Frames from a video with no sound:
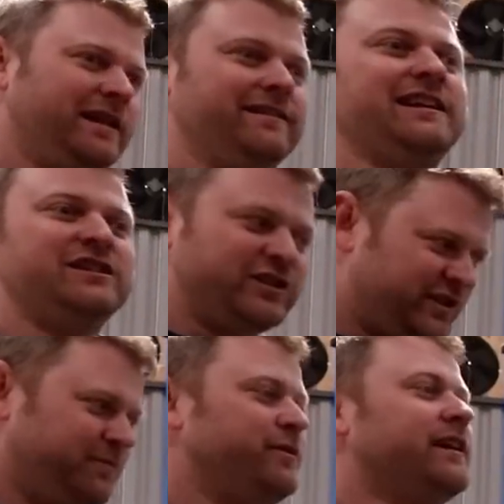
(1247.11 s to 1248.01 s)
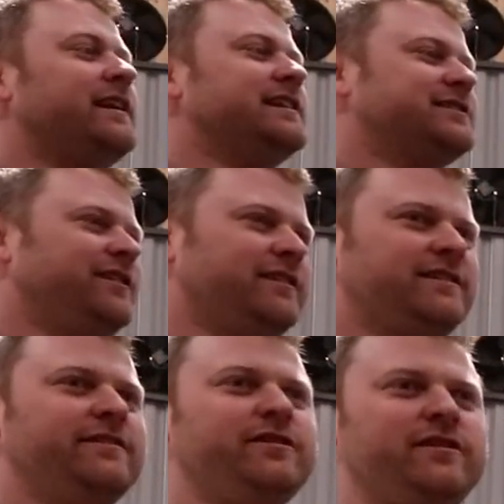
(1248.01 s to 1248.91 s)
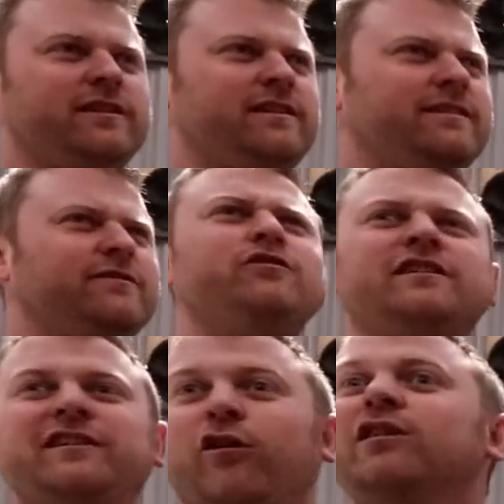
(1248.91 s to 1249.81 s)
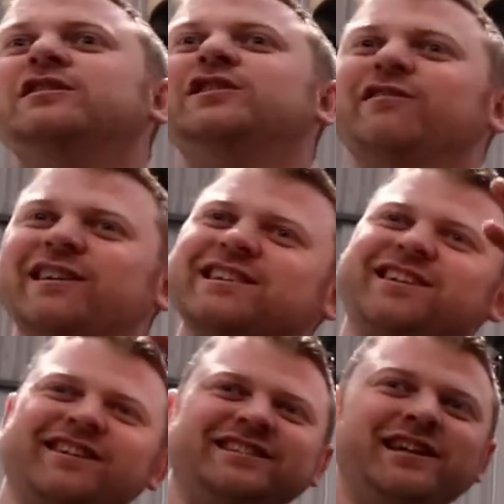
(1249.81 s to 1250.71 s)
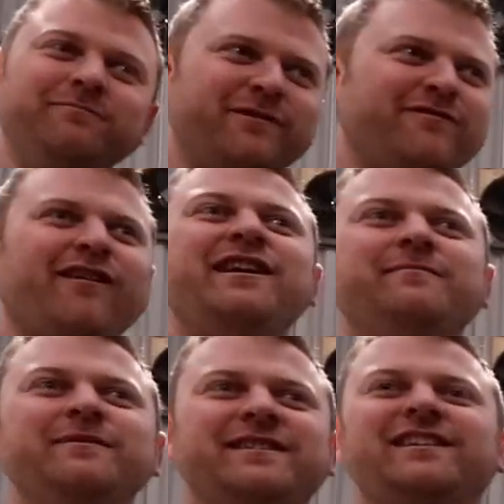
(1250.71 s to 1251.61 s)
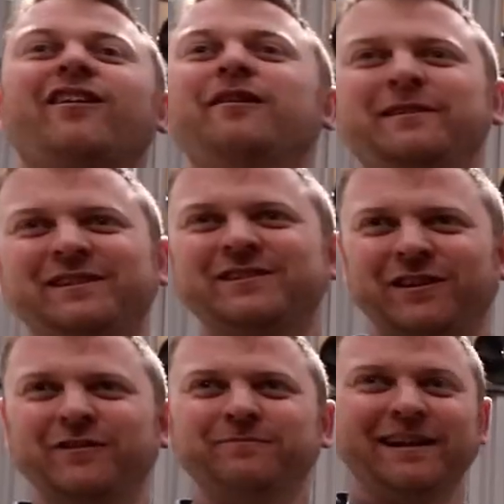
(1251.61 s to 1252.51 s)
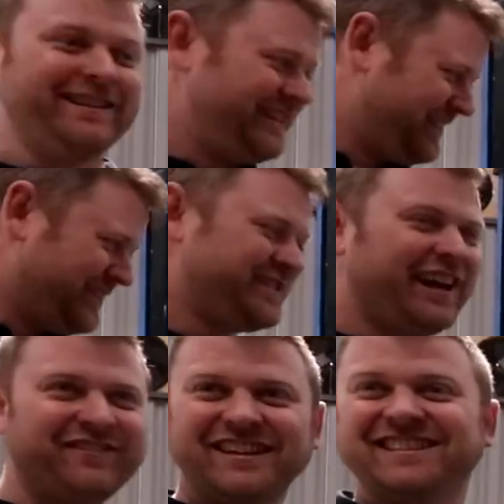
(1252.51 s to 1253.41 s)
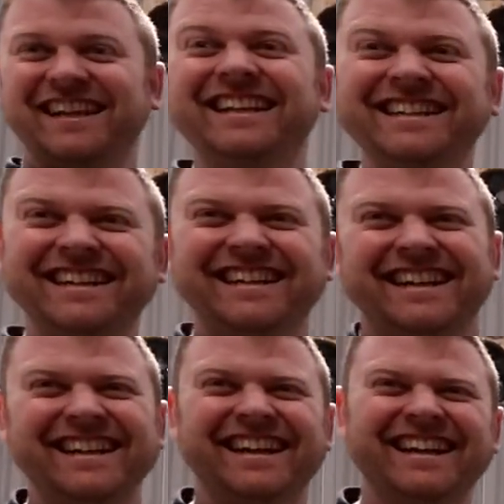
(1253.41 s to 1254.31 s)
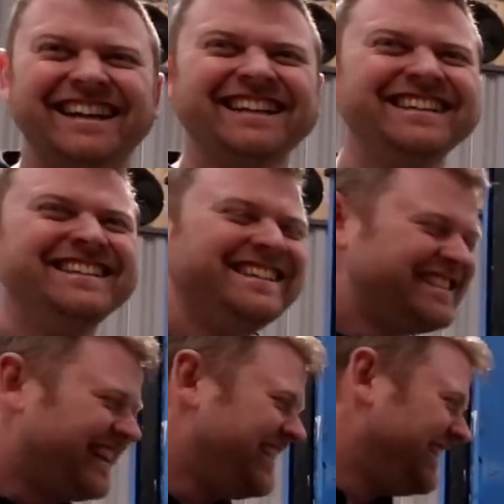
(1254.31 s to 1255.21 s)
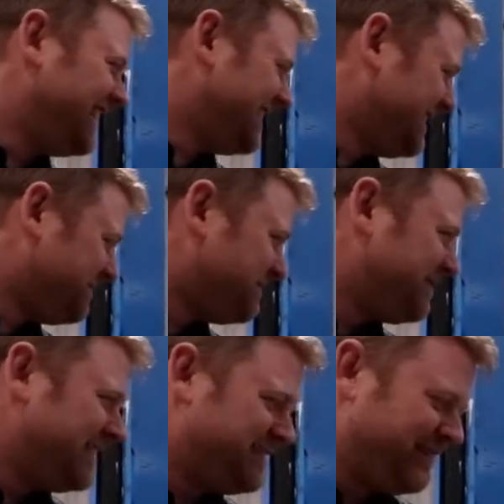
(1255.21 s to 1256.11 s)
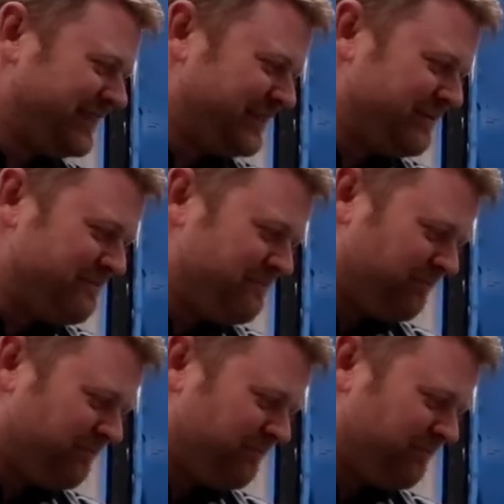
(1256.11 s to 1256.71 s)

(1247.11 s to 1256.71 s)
building just to put it in. It's got like, they've done like they called it the Orangery. It's like a timber framed, climate controlled building just to have this in. So pretty cool.